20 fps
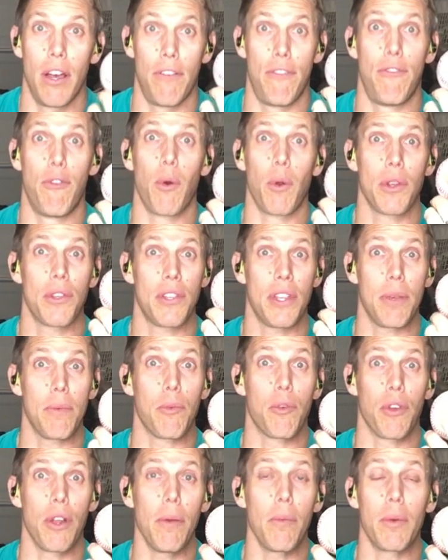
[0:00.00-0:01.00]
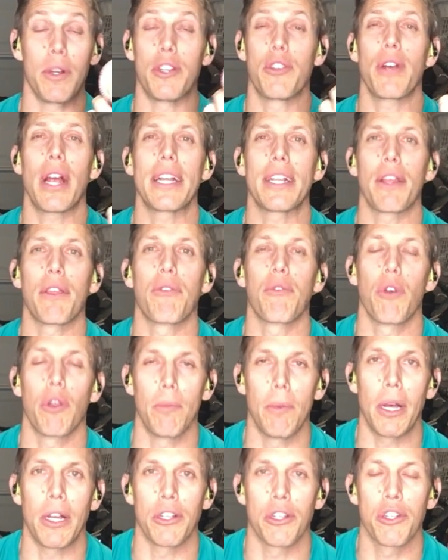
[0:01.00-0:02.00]
A four-seam grip, when trying to throw
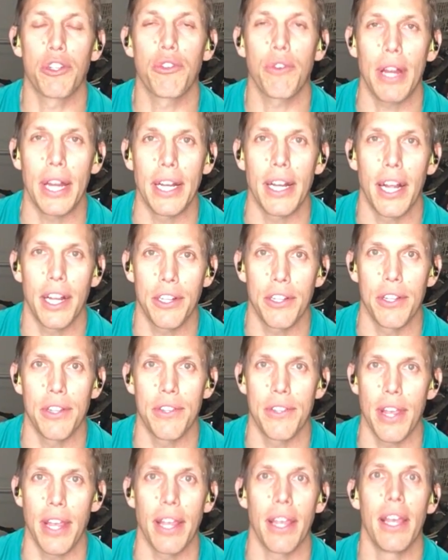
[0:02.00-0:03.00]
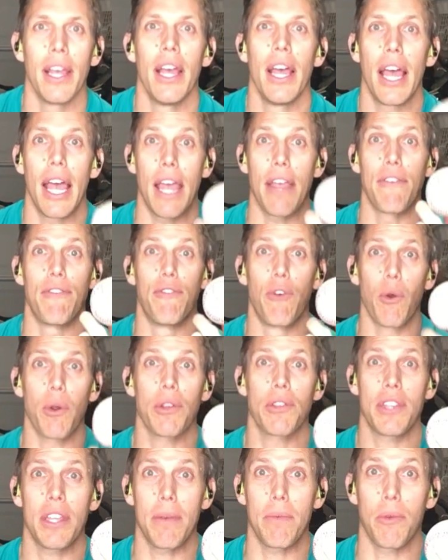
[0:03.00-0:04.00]
the ball straight, I should say. A
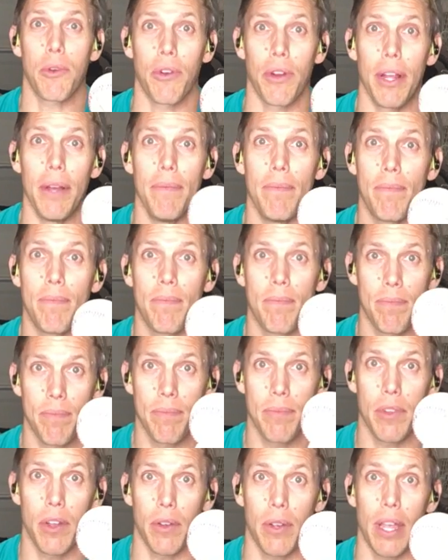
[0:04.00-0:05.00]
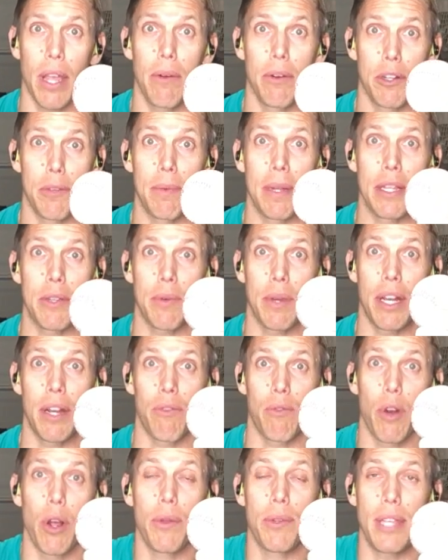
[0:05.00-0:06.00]
four-seam grip, okay, which means when
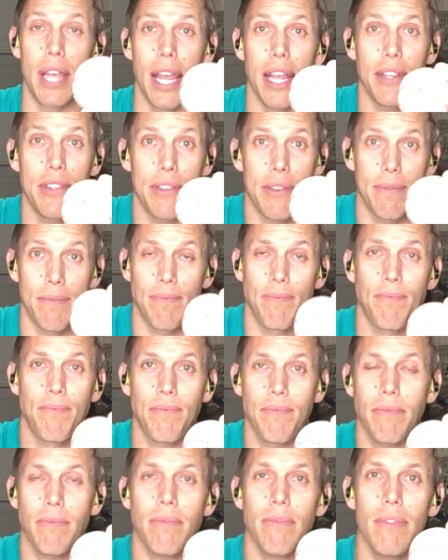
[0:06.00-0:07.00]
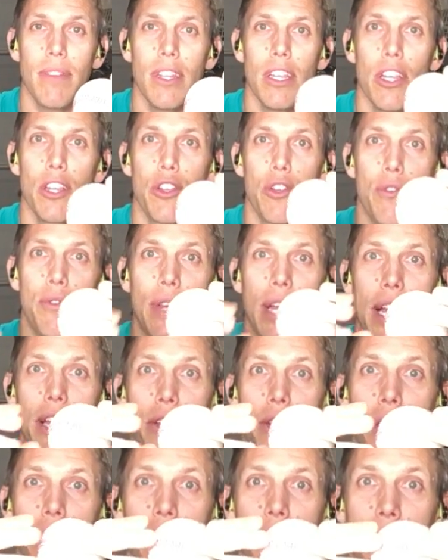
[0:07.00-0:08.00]
it rotates, you
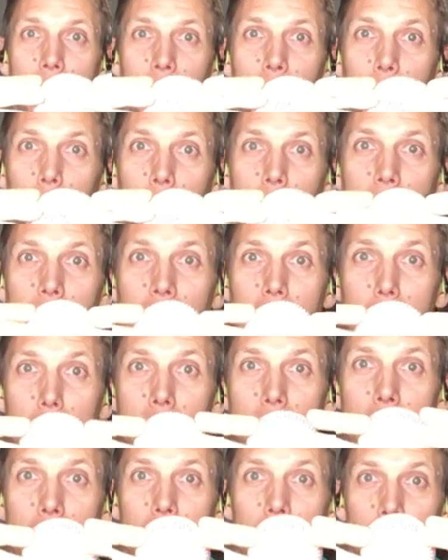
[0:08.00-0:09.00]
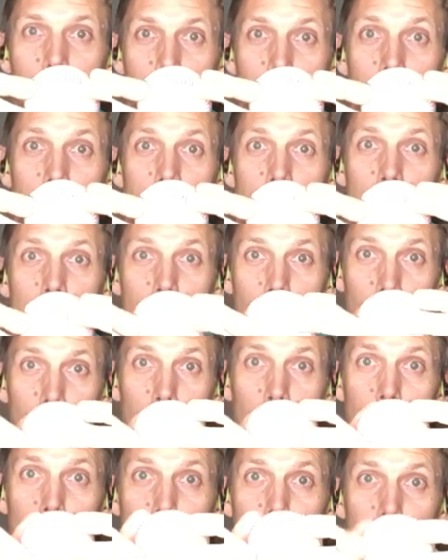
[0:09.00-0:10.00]
can see four seams. 1,
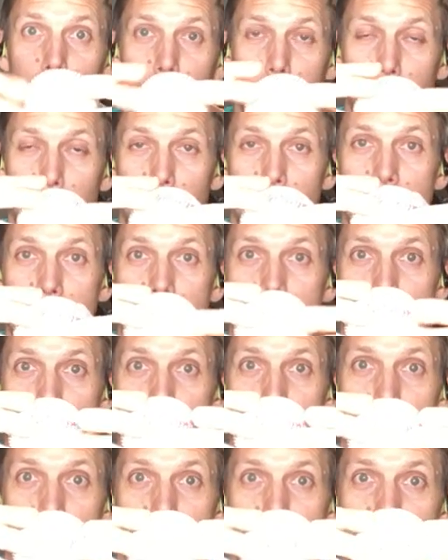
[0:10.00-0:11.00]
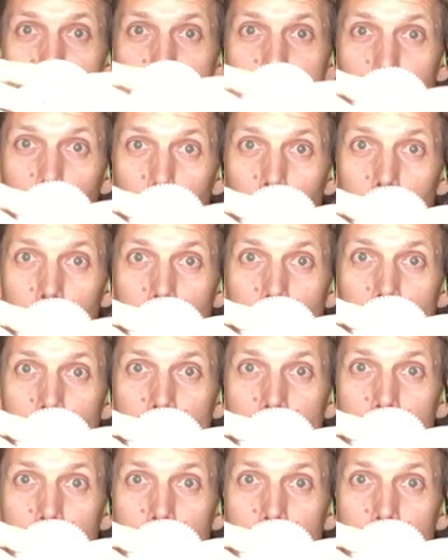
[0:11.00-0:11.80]
2, 3, and 4.